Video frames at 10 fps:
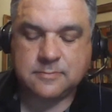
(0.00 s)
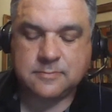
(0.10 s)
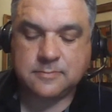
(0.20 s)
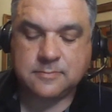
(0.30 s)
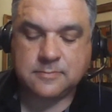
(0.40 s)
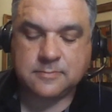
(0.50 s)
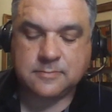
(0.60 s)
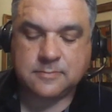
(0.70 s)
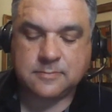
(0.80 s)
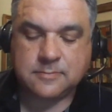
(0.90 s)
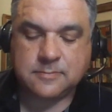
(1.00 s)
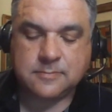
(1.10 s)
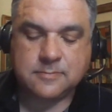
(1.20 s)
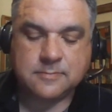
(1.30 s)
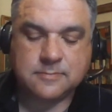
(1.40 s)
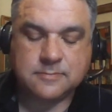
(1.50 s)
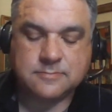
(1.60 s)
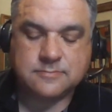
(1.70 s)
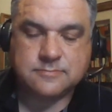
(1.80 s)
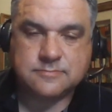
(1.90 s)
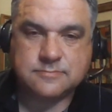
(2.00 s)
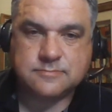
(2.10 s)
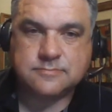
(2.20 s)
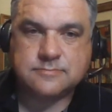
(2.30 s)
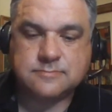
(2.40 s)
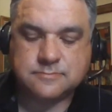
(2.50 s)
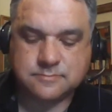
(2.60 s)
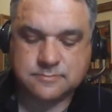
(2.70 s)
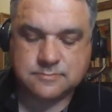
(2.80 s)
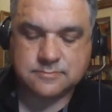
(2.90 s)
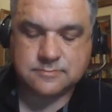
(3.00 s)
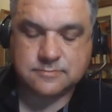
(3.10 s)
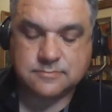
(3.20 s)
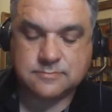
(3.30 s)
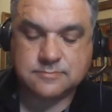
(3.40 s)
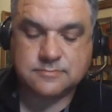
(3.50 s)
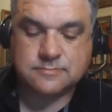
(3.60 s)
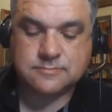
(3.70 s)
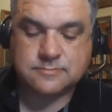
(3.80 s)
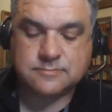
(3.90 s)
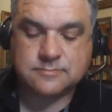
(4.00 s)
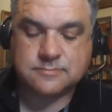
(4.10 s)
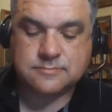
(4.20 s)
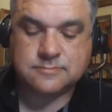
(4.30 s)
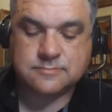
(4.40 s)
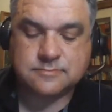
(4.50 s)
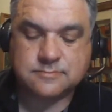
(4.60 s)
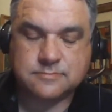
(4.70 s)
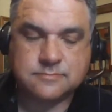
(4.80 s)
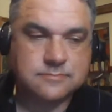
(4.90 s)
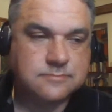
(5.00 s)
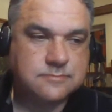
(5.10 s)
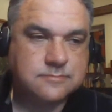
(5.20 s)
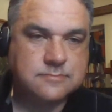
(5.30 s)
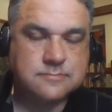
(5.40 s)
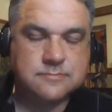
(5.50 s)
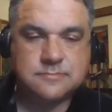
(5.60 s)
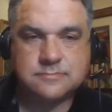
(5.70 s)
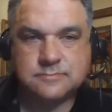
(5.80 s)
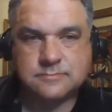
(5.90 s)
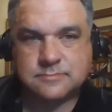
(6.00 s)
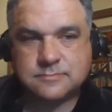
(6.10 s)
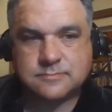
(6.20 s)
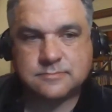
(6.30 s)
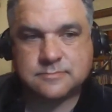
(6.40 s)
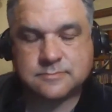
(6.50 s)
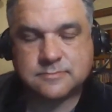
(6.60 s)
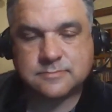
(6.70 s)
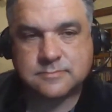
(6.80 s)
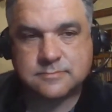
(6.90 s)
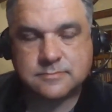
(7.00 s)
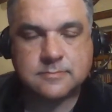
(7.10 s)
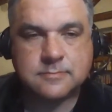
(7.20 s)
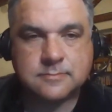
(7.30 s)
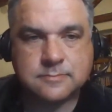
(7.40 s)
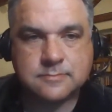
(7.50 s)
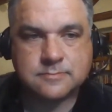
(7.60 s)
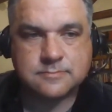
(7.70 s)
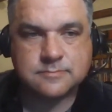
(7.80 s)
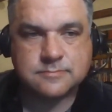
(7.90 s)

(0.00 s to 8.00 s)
(silent)